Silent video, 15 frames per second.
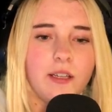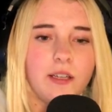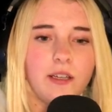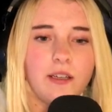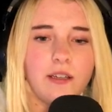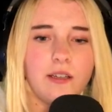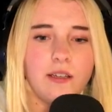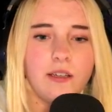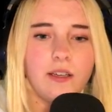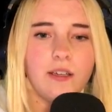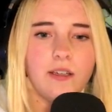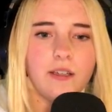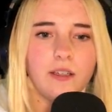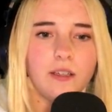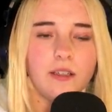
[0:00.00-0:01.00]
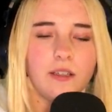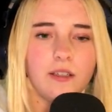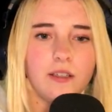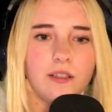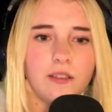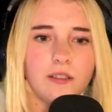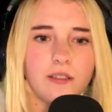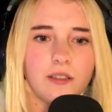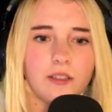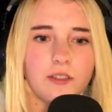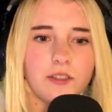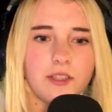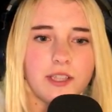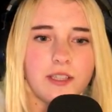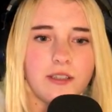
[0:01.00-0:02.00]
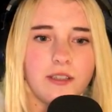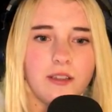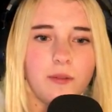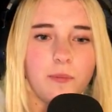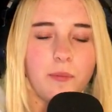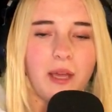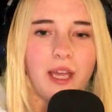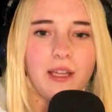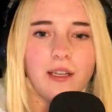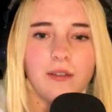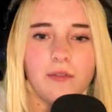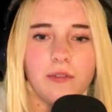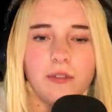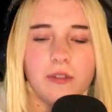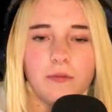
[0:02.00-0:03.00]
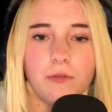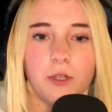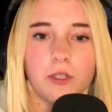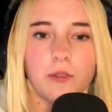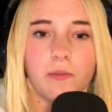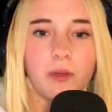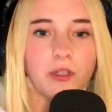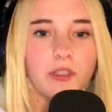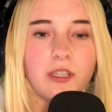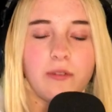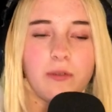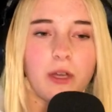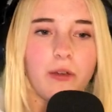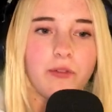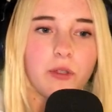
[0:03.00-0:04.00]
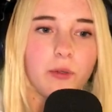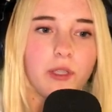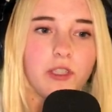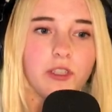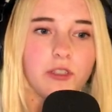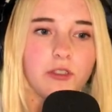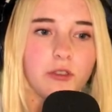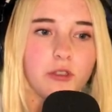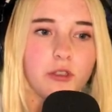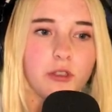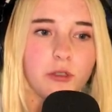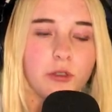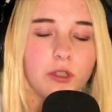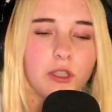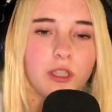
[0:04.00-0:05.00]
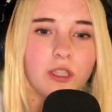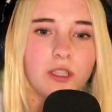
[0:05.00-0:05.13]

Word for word: Uh, uh, because, man, if the first part, if you have to watch it, you should.